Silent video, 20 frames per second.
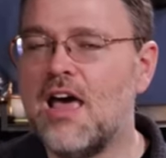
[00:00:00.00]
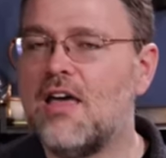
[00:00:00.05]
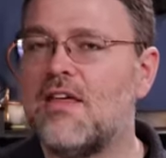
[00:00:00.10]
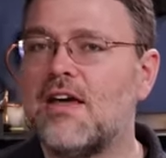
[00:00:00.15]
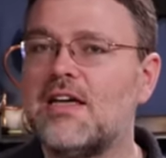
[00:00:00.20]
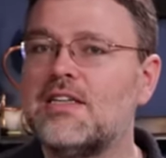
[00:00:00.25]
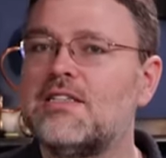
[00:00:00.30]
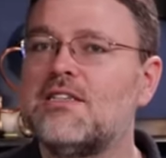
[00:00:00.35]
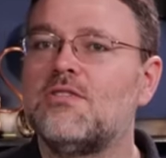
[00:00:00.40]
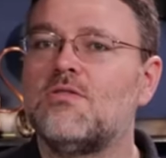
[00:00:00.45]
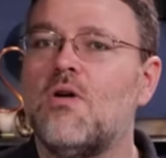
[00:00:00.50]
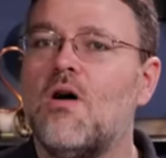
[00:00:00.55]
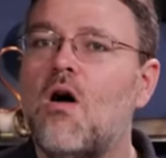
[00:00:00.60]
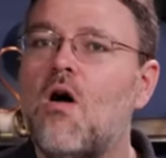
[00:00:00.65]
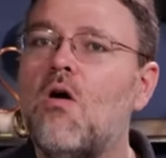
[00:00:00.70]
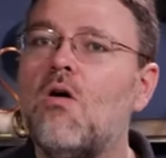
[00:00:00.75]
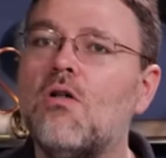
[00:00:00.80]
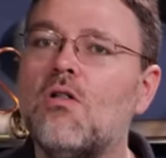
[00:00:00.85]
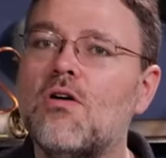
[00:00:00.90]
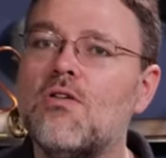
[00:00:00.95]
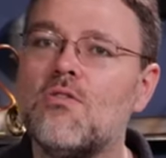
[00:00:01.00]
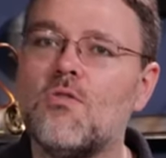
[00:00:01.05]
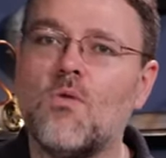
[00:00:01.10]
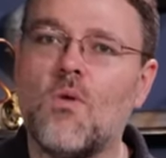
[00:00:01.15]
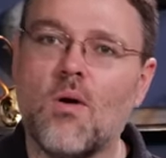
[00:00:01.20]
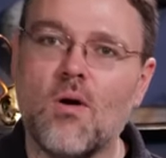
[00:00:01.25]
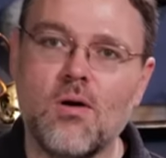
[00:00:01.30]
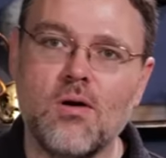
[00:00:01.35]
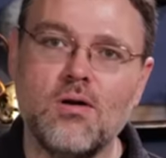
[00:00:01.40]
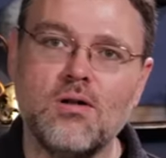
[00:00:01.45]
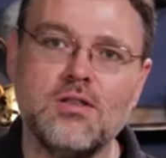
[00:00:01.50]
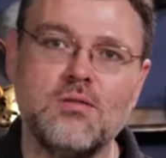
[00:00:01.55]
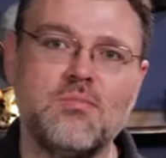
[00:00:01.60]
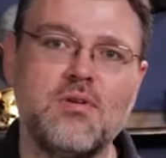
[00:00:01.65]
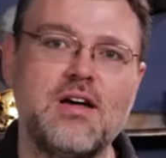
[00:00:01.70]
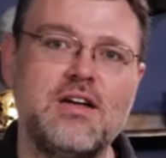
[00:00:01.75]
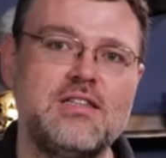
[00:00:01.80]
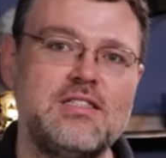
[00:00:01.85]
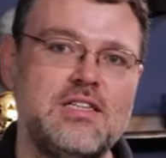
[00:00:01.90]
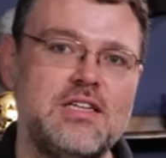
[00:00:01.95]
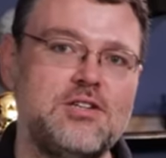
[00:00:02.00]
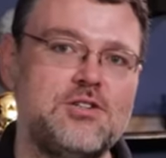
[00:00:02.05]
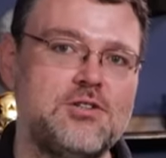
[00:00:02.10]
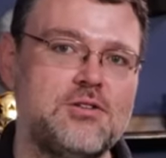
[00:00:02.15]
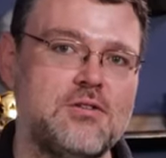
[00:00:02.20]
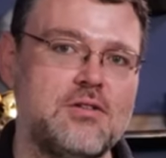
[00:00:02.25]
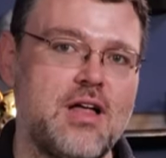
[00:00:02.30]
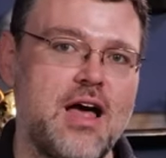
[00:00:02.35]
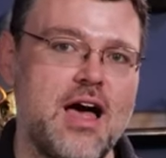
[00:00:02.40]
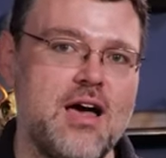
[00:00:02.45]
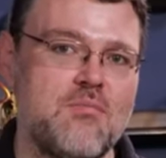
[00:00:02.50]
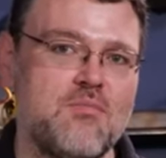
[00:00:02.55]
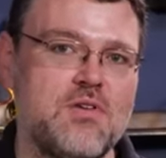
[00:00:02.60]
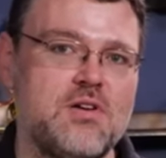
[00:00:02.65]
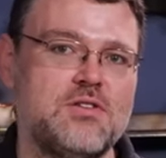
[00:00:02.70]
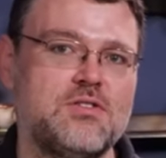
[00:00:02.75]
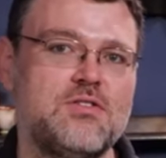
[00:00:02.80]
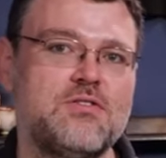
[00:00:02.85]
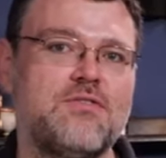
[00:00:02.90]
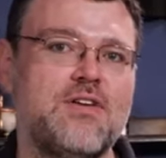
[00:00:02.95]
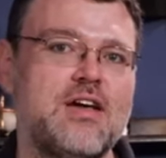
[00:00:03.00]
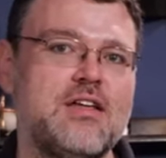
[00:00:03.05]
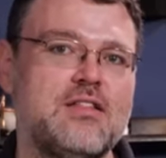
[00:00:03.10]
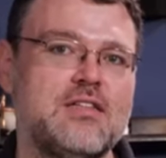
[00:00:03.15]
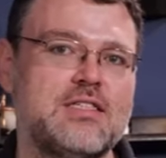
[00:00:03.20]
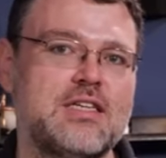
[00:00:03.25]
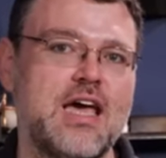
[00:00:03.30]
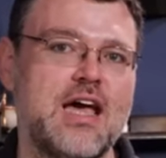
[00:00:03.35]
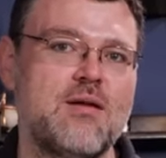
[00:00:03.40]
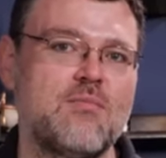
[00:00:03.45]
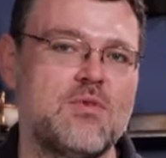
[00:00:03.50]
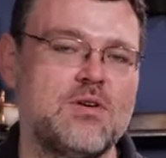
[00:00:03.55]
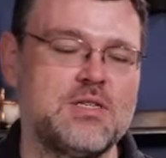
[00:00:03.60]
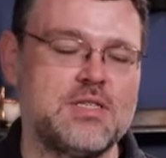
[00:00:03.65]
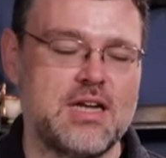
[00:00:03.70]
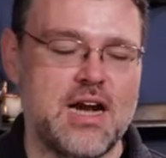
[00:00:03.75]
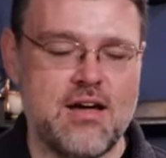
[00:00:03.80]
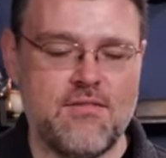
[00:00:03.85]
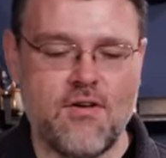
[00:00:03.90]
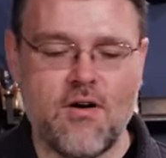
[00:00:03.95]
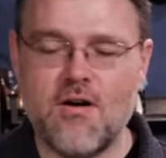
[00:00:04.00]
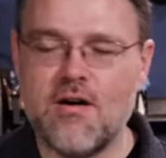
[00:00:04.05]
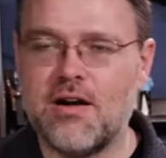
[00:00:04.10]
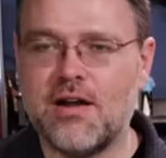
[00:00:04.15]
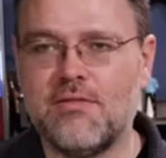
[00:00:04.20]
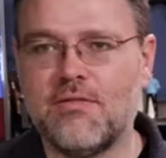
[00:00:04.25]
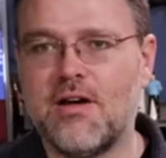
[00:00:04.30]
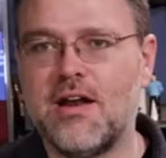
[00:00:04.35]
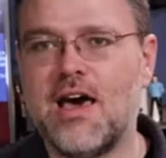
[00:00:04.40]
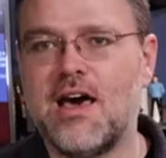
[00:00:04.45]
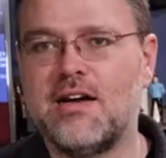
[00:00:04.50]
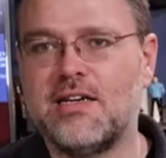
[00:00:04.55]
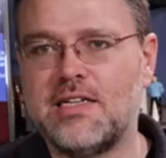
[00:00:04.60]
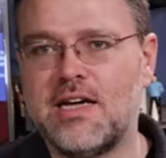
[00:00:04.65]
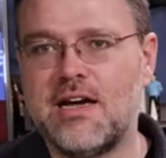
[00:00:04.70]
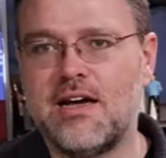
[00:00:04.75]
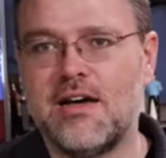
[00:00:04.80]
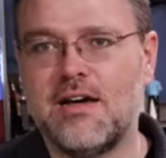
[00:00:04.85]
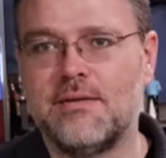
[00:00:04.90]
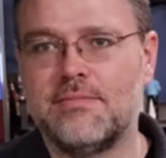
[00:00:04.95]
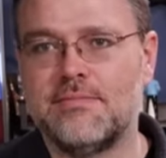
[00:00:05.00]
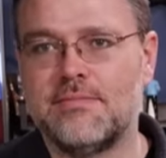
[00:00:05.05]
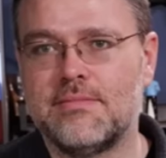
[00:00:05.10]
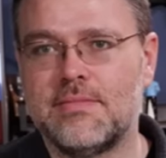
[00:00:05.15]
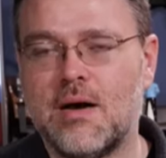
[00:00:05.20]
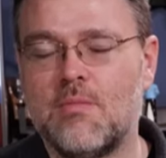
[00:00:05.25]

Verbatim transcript: that gets into a whole other world about digital IP surveillance cameras, and I've already run out of time.